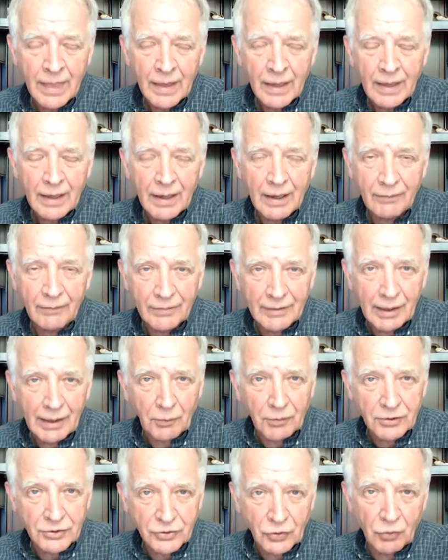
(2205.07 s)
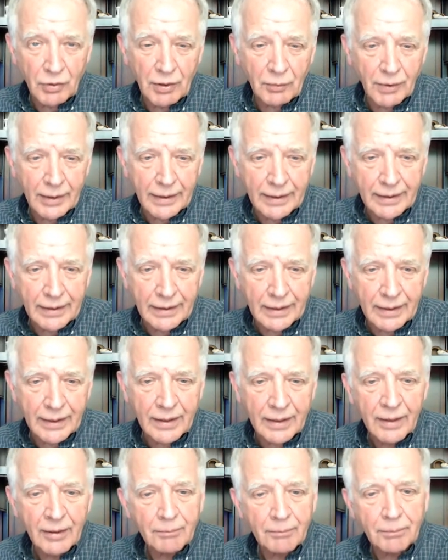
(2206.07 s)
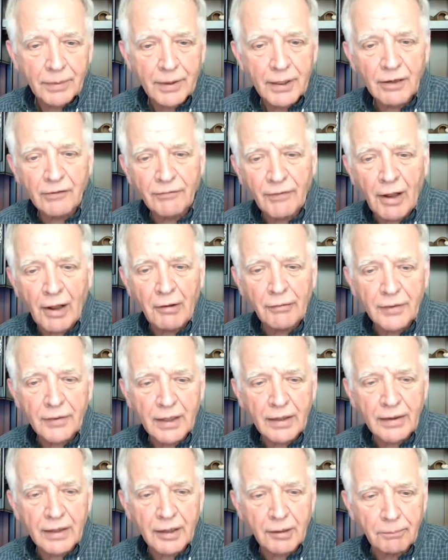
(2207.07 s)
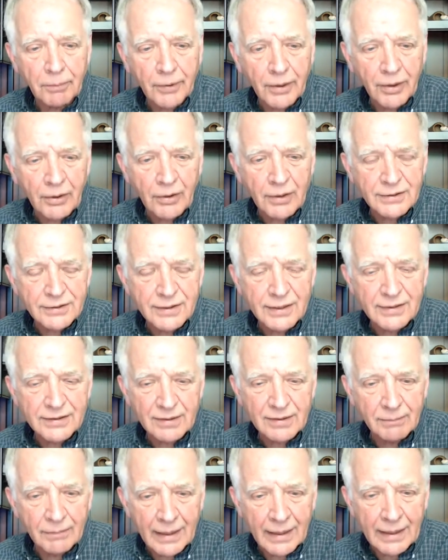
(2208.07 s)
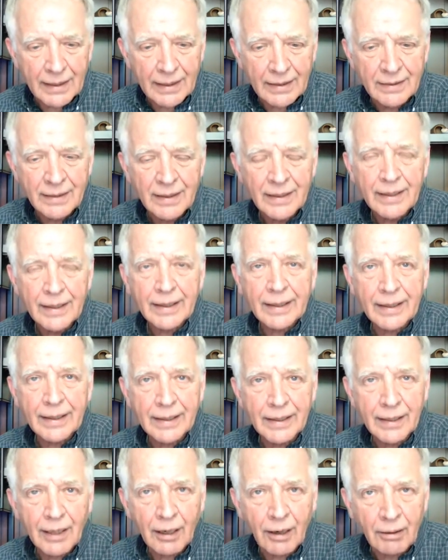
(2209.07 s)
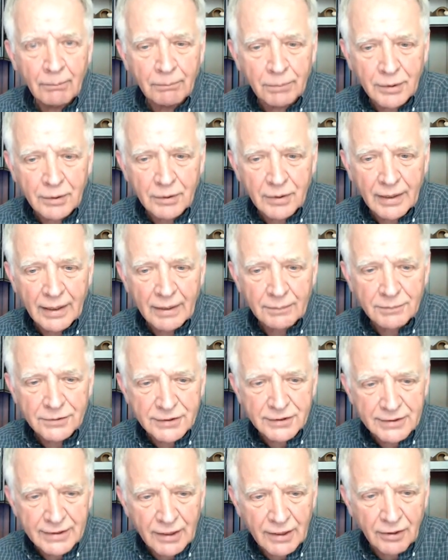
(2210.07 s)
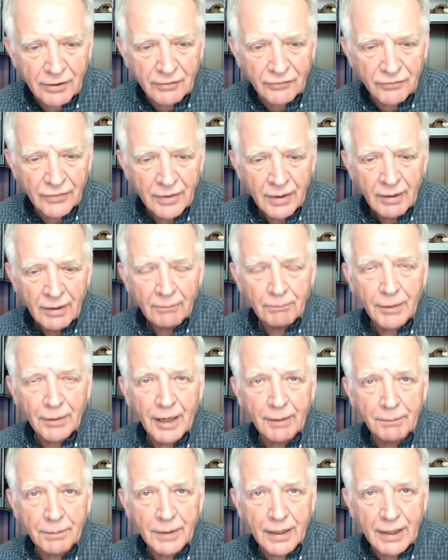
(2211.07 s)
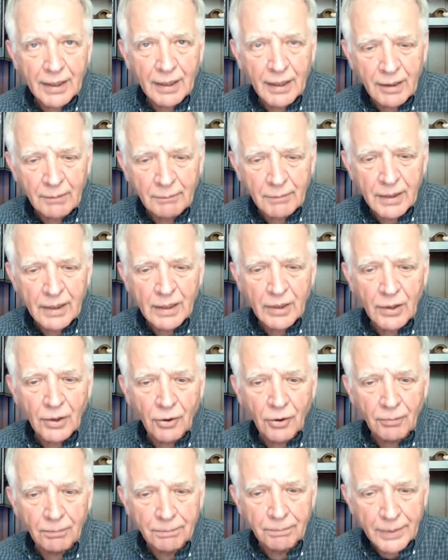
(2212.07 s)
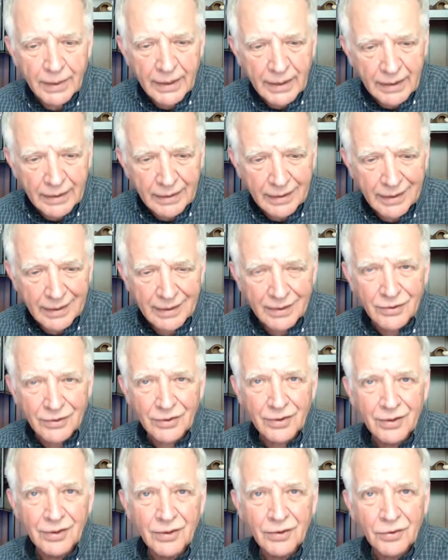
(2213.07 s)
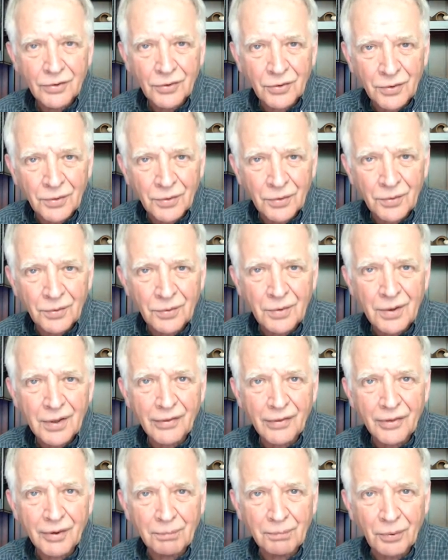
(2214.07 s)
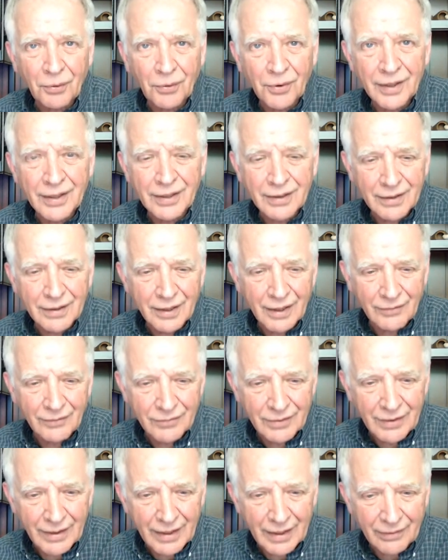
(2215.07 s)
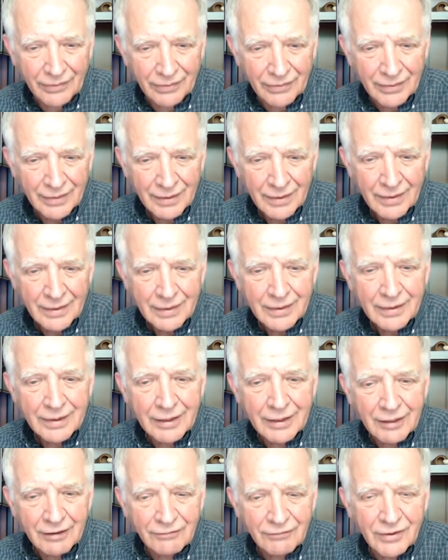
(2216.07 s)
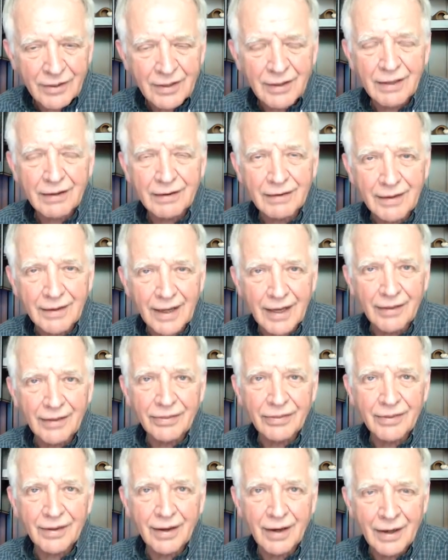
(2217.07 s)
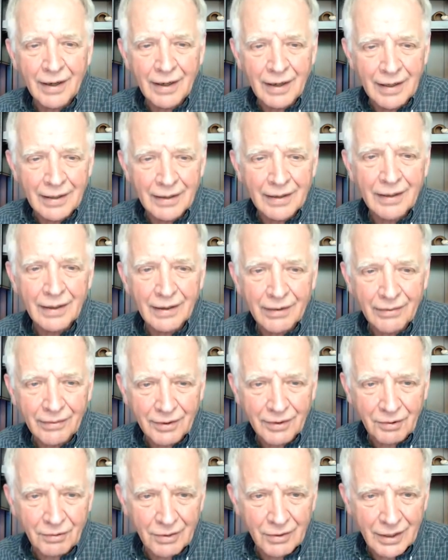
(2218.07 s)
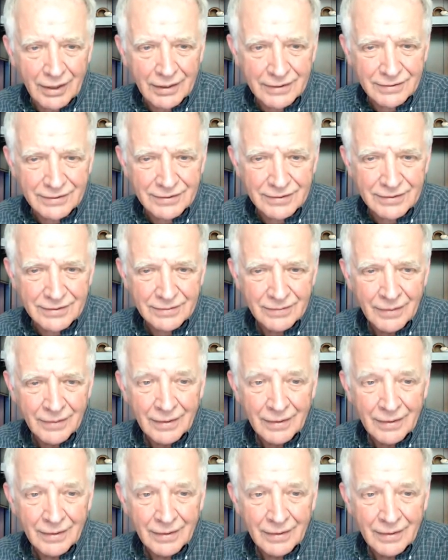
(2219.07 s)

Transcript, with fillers: Of, uh, in other words, doing what he did. Being found in the appearance as a man, he humbled himself by becoming obedient to the point of death, even death on the cross.